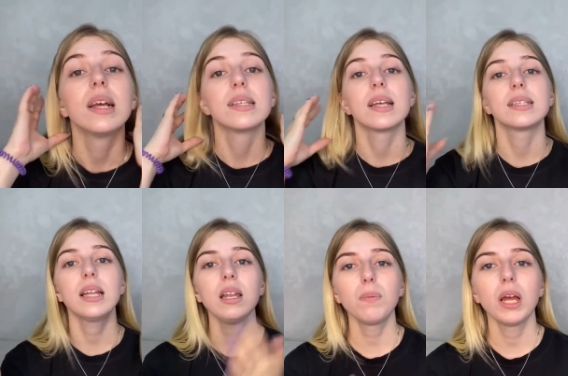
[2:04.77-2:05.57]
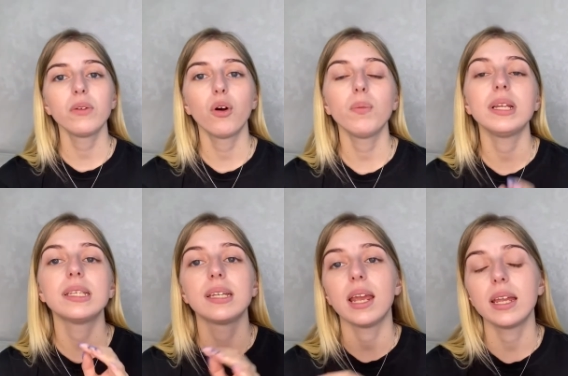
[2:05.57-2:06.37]
The Zenly platform is
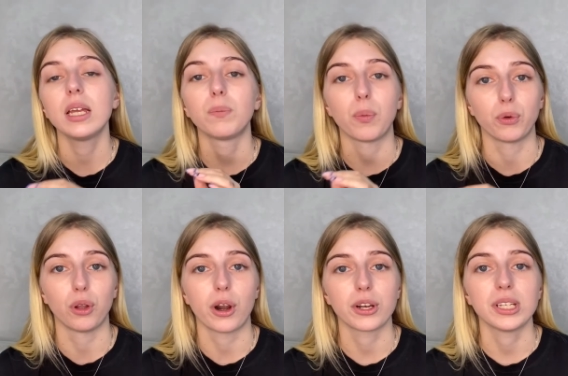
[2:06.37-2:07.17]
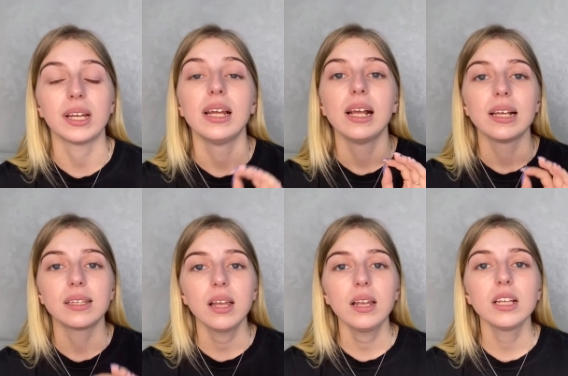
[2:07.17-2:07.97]
gaining popularity.
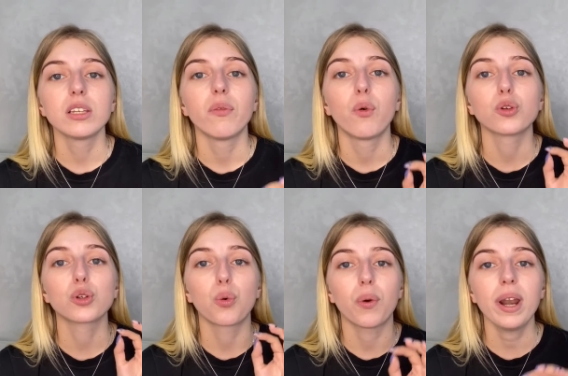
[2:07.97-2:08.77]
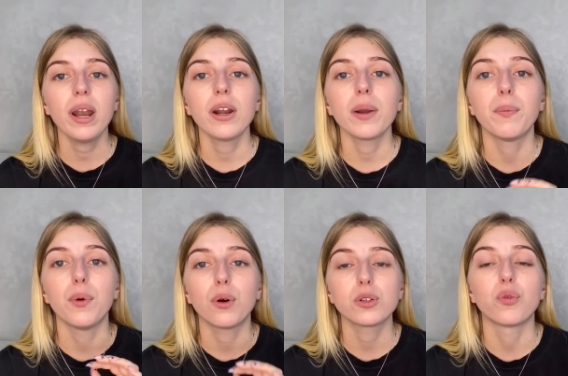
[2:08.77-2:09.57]
Zenly is for square
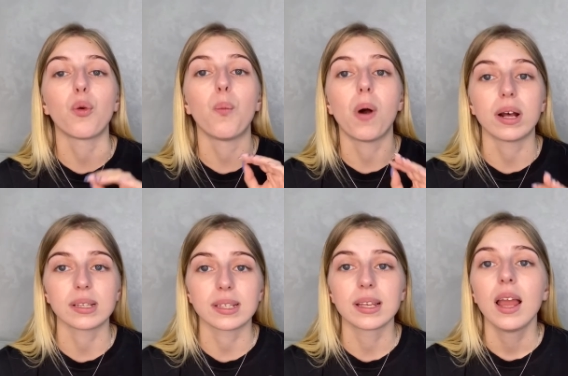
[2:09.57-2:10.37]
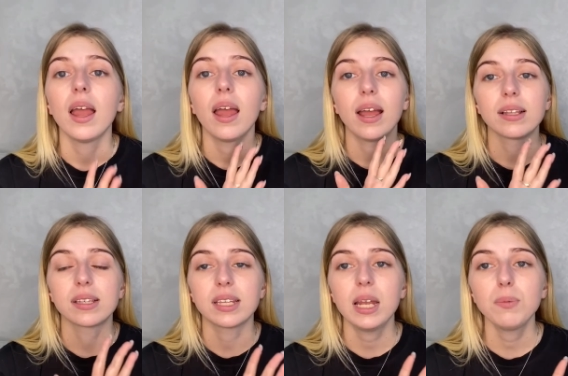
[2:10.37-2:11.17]
Reels for buzzes. At the
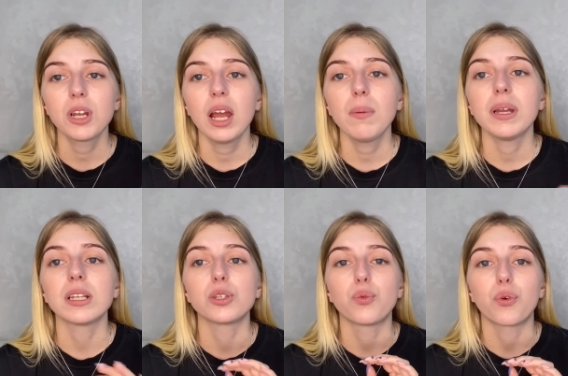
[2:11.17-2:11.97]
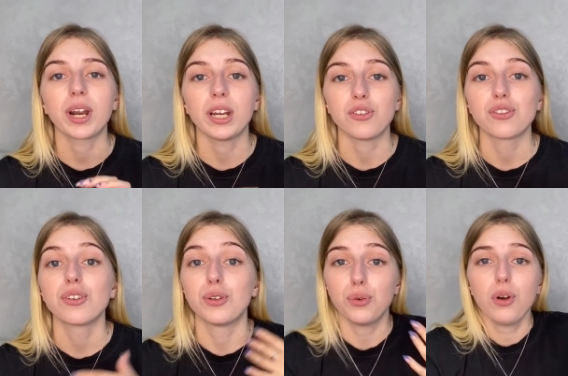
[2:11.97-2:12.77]
same time, it is French.
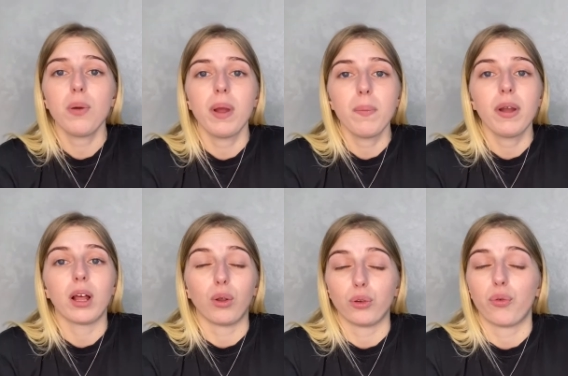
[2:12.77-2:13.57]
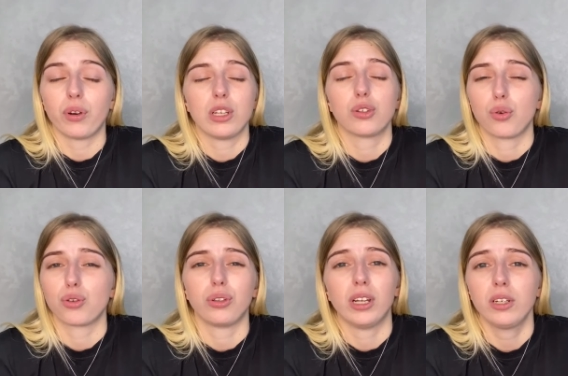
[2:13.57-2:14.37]
Do you remember a lot of French
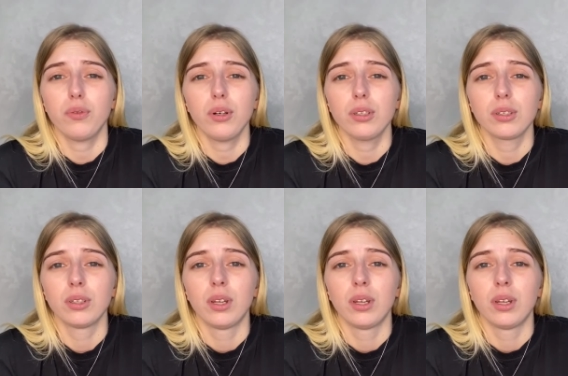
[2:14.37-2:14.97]
social networks?